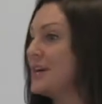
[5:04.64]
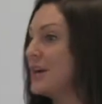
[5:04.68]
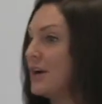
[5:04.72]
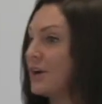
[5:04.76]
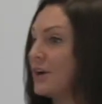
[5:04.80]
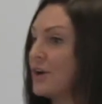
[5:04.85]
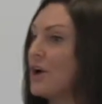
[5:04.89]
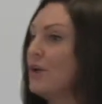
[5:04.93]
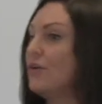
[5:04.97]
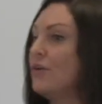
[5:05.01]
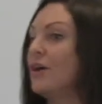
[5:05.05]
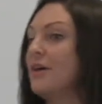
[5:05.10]
a
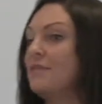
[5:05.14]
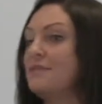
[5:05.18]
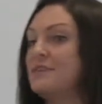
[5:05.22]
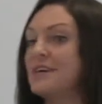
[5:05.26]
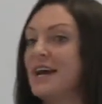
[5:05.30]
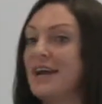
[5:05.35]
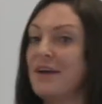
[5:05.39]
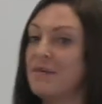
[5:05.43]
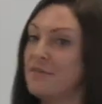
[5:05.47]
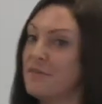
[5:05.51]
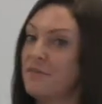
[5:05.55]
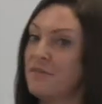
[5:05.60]
go live
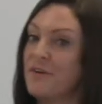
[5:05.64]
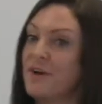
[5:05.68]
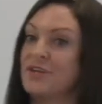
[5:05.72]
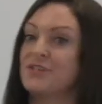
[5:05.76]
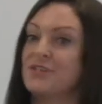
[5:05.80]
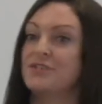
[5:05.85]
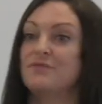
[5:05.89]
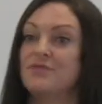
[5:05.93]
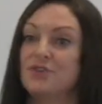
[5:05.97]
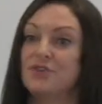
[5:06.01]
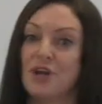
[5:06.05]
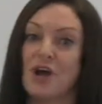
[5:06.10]
date of the
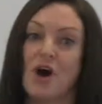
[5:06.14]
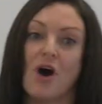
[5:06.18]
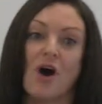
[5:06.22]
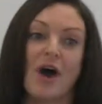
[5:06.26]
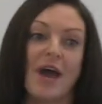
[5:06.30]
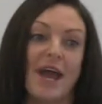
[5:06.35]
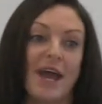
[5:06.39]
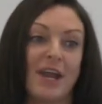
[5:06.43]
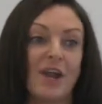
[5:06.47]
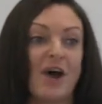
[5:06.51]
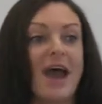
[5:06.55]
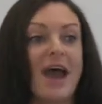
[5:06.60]
1st of July,
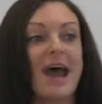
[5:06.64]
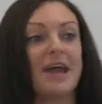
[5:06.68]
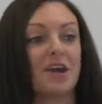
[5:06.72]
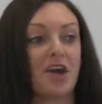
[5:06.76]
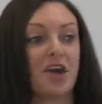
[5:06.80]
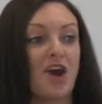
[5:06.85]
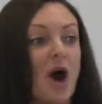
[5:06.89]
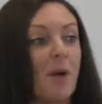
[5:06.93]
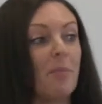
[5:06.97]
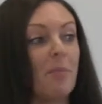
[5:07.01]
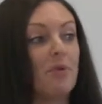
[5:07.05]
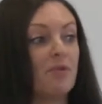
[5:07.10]
and I had a
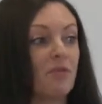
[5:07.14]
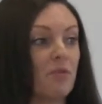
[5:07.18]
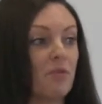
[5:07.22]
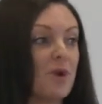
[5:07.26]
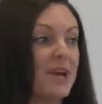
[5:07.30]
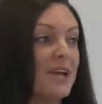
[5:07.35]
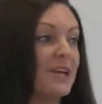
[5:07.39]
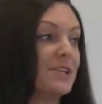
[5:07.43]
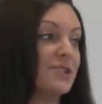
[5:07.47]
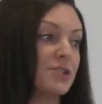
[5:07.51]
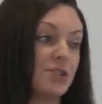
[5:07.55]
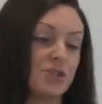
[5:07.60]
couple of
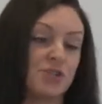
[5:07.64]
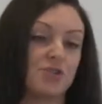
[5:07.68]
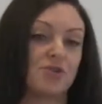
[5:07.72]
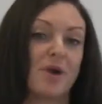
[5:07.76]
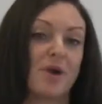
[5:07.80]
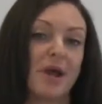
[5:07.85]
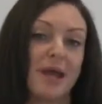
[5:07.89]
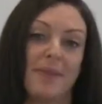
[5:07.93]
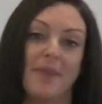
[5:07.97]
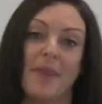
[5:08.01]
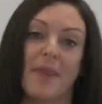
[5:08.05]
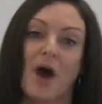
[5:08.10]
weeks to
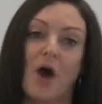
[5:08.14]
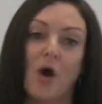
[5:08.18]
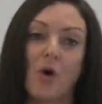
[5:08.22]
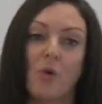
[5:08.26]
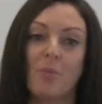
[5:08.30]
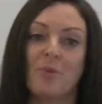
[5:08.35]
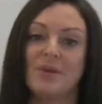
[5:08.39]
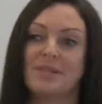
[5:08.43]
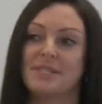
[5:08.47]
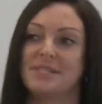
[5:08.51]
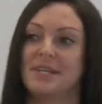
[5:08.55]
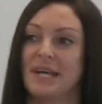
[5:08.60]
train the whole
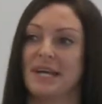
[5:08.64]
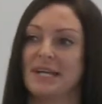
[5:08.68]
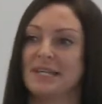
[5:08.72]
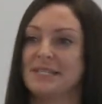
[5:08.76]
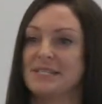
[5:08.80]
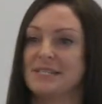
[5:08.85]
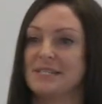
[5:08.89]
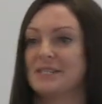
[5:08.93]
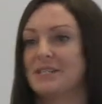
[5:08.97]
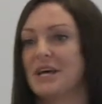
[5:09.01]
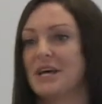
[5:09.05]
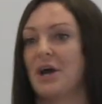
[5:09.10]

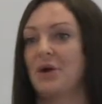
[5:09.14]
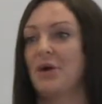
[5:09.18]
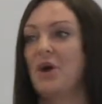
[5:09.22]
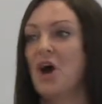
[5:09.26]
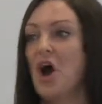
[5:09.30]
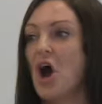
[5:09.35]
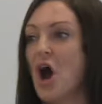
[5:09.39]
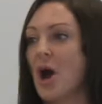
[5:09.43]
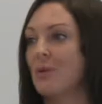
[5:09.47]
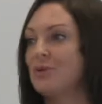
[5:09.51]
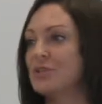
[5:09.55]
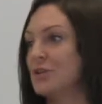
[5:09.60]
business. So I'm
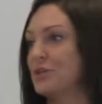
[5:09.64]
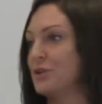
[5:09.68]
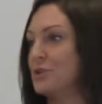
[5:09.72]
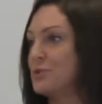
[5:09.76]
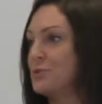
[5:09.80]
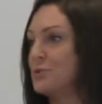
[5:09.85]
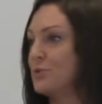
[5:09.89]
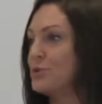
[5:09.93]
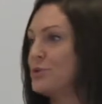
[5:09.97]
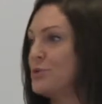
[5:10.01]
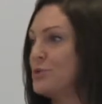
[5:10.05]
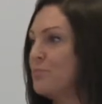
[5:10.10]
just going to
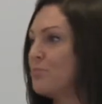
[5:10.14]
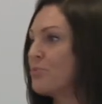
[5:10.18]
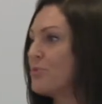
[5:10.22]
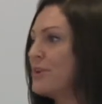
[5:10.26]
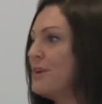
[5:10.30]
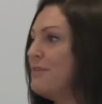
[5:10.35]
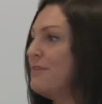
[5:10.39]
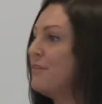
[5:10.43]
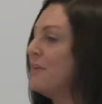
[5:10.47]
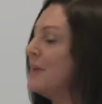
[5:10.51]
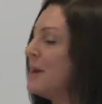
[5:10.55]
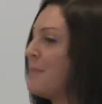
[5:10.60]
talk to you
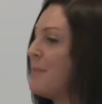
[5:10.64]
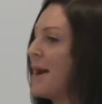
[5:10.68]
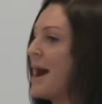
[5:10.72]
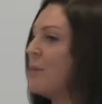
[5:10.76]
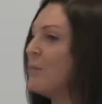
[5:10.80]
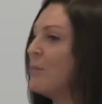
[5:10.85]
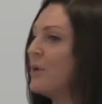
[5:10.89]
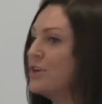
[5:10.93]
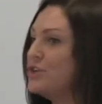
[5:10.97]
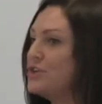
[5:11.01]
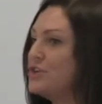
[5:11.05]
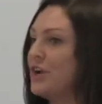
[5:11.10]
briefly about
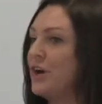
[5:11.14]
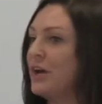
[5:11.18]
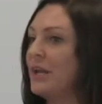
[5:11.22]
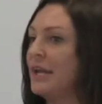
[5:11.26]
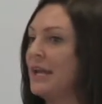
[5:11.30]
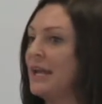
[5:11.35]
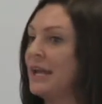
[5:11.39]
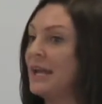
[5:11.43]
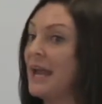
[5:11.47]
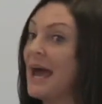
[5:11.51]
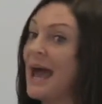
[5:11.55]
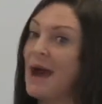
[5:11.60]
my
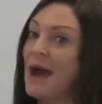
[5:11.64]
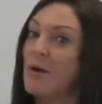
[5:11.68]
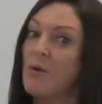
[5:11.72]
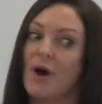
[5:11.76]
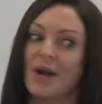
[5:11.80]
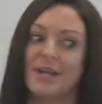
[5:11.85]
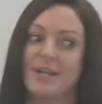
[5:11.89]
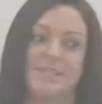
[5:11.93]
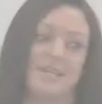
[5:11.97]
journey and how I